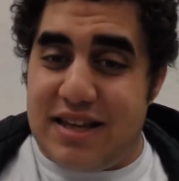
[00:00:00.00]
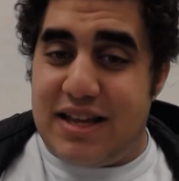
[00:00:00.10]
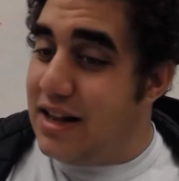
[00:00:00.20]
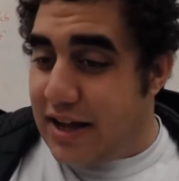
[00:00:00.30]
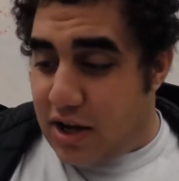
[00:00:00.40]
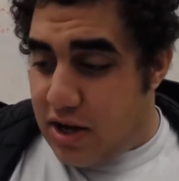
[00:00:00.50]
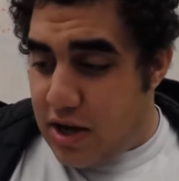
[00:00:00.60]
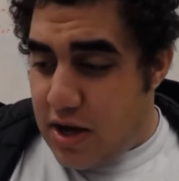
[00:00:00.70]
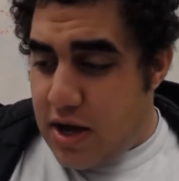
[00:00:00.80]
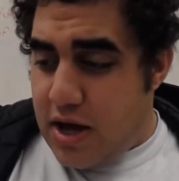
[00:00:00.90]
Like,
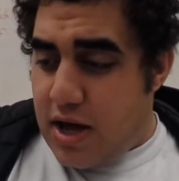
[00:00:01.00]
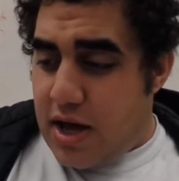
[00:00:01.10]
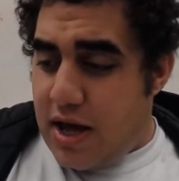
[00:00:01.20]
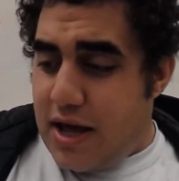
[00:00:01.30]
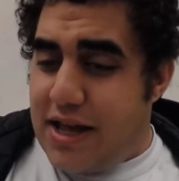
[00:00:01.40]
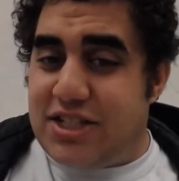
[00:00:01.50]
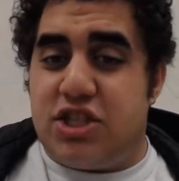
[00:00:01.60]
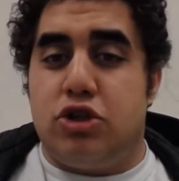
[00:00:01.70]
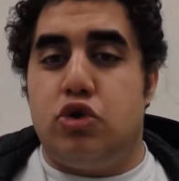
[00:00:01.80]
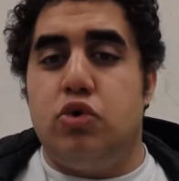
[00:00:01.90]
it's
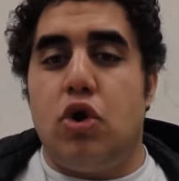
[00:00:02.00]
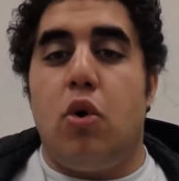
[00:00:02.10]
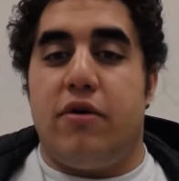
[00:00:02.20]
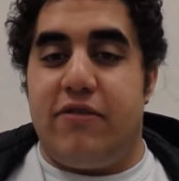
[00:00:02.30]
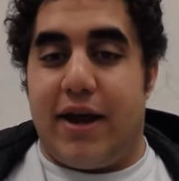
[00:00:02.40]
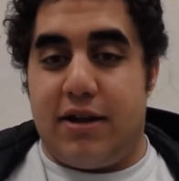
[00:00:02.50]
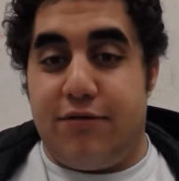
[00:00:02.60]
the judo effect.